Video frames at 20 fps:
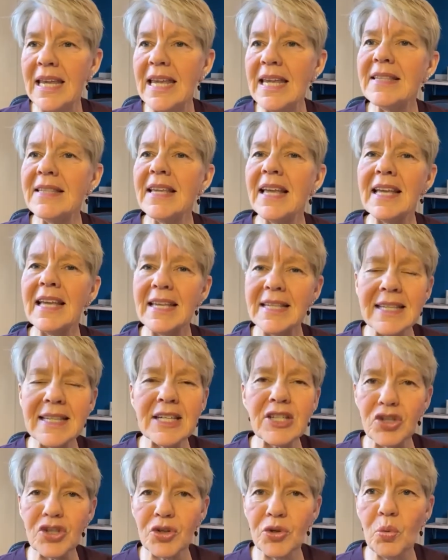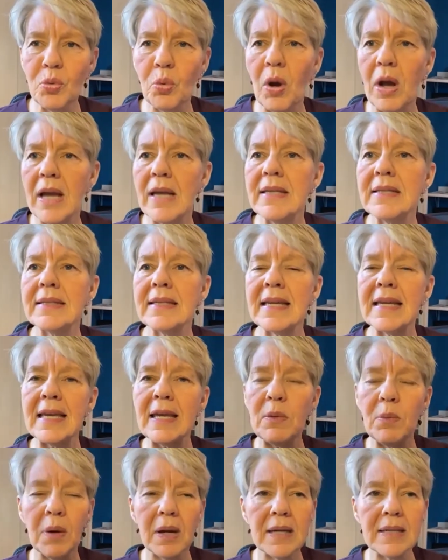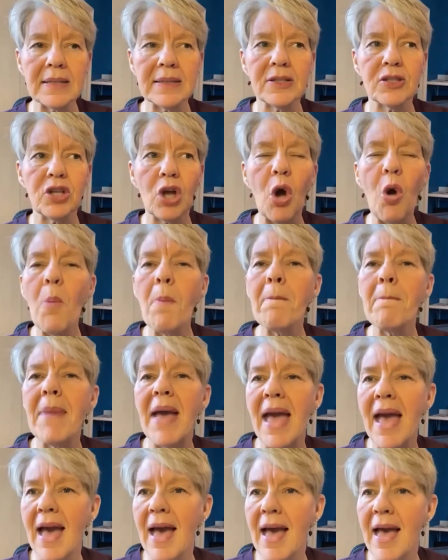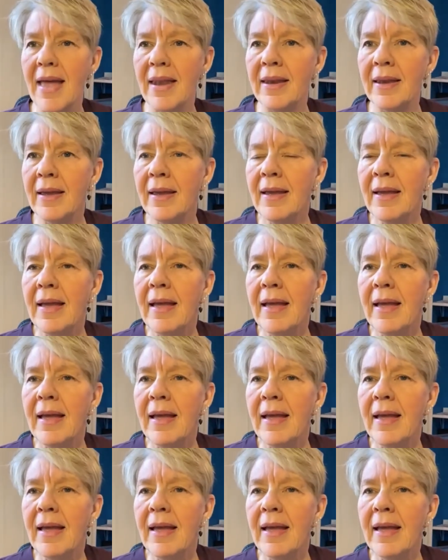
his issue was he was so mad